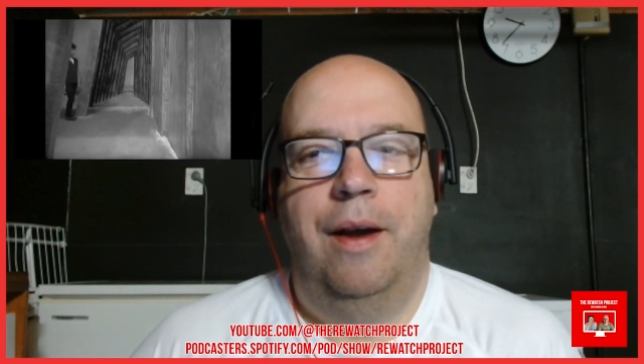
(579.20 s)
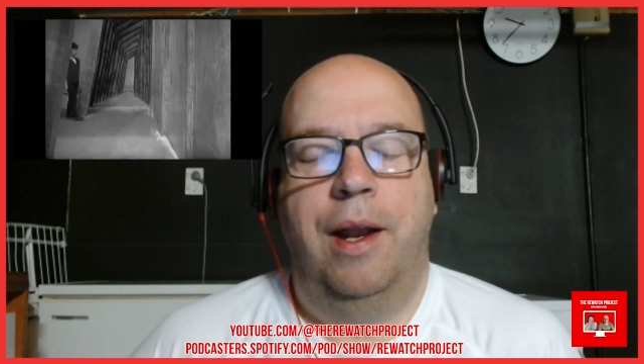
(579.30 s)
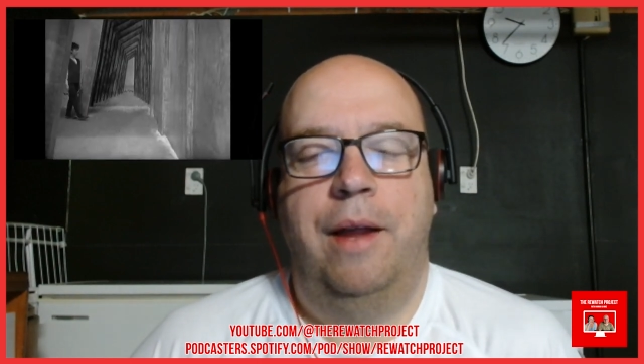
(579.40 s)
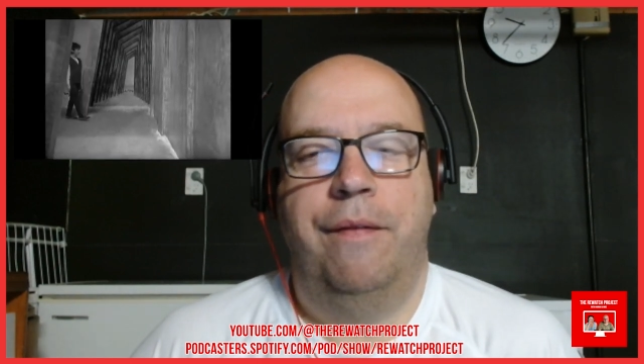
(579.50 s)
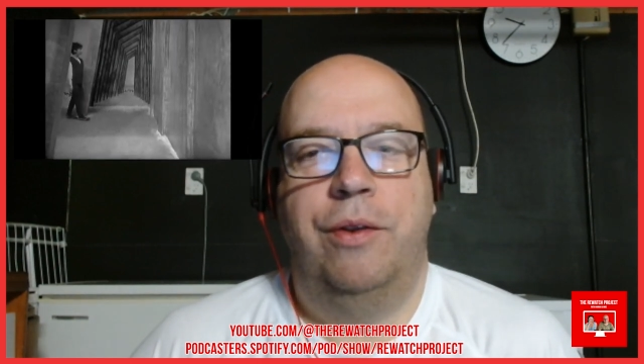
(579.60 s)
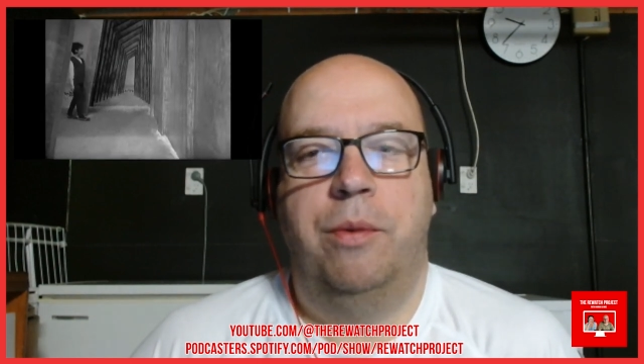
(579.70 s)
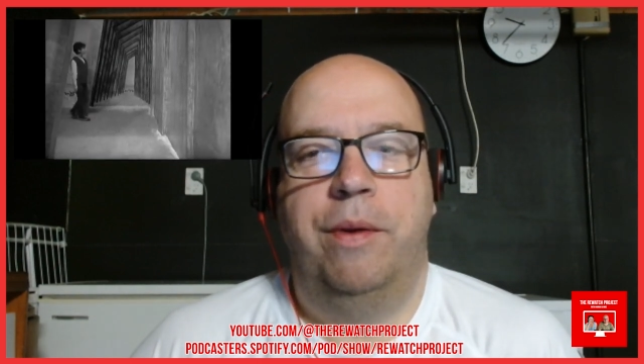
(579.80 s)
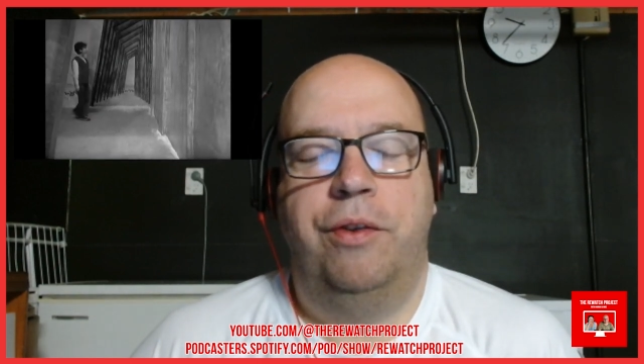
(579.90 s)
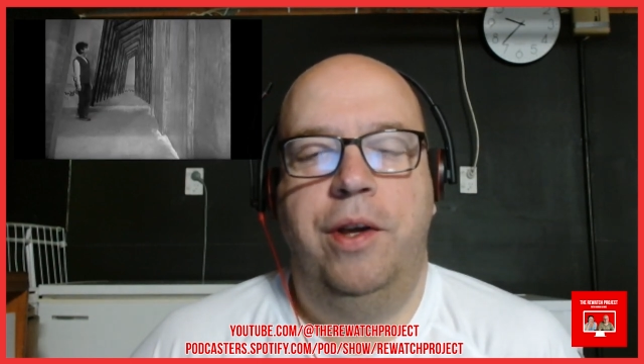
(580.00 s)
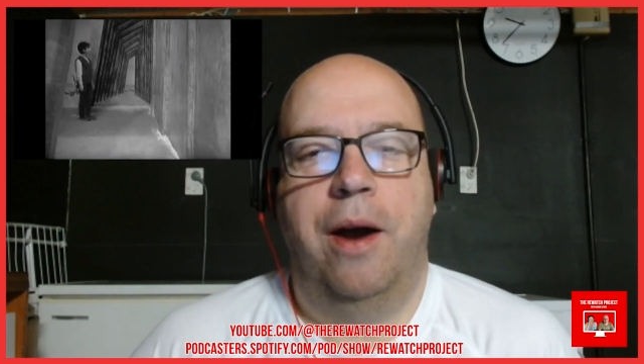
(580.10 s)
I love his
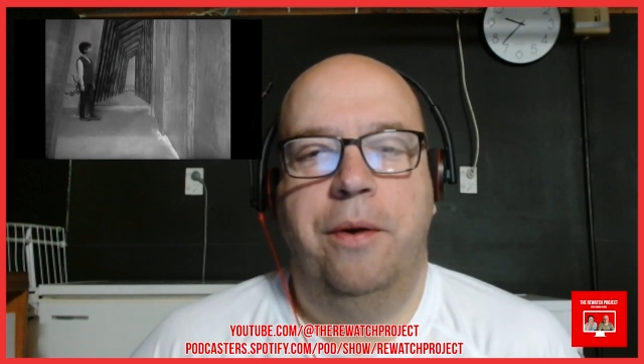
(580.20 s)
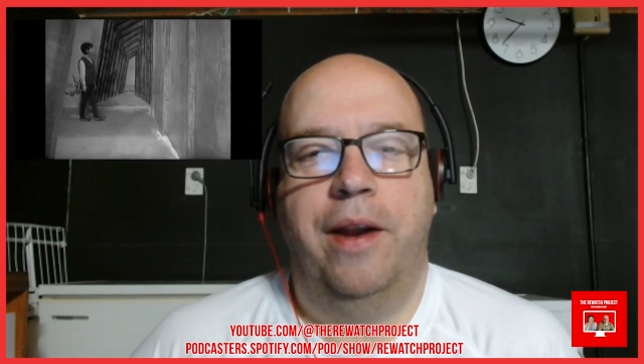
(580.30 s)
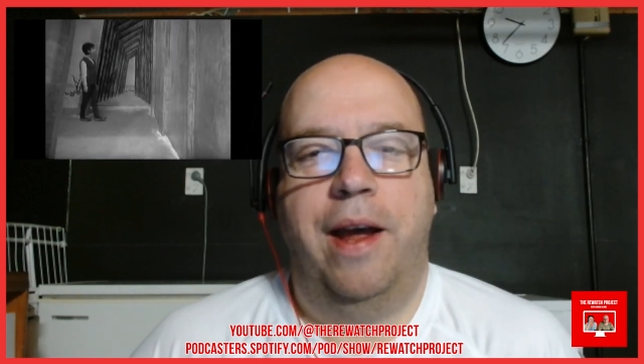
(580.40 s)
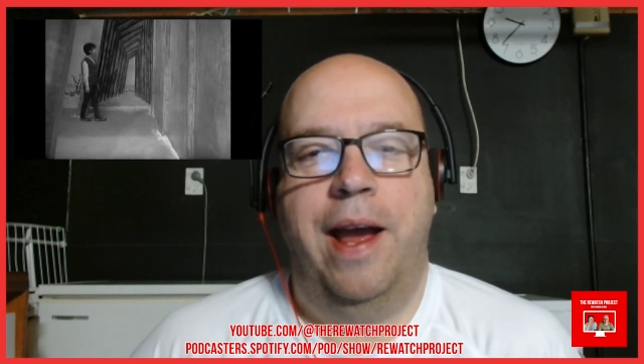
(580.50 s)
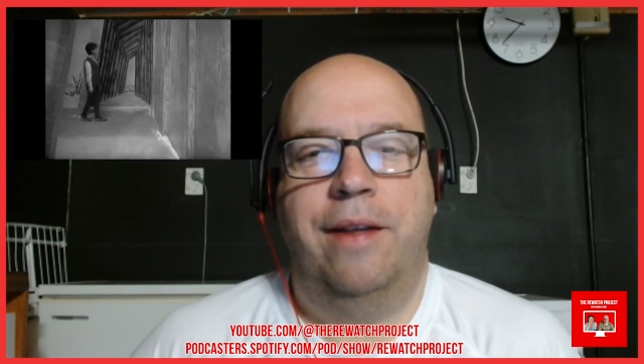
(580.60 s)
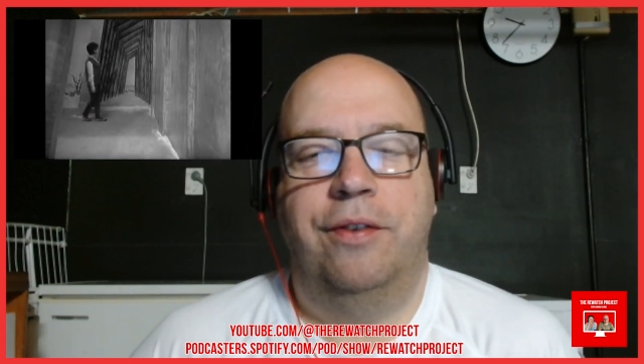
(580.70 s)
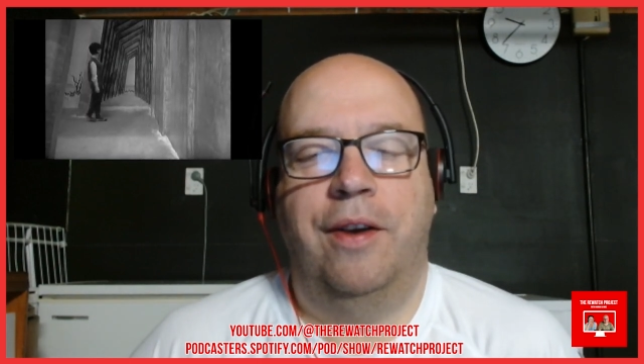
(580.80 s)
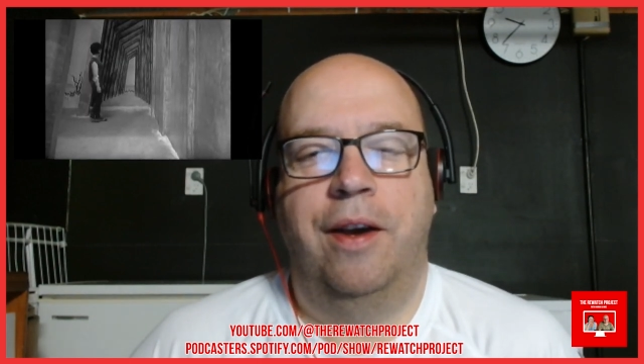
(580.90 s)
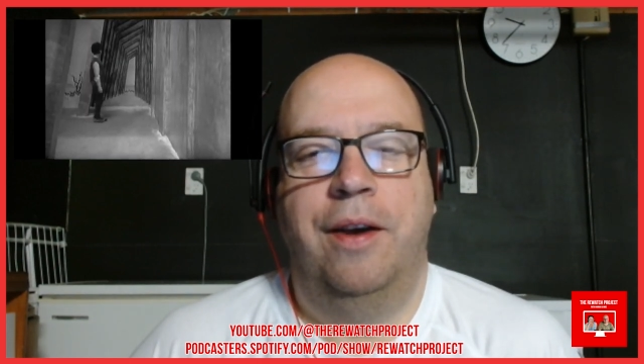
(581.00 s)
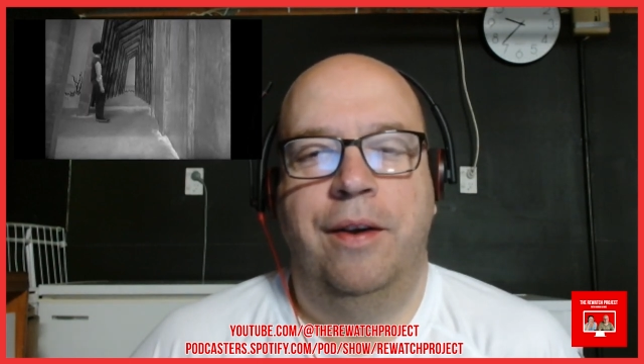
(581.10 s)
almost Yoda-esque